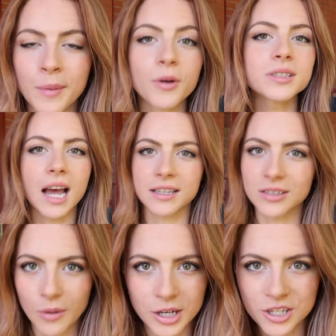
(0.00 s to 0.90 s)
my most
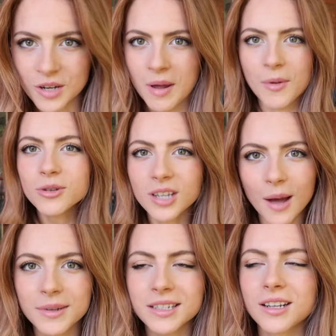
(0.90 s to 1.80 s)
asked question, my most
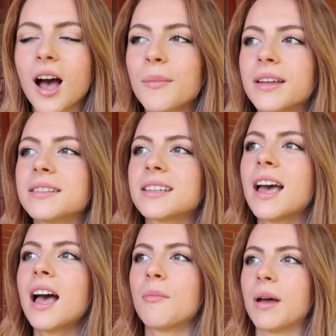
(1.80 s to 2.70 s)
commented comment,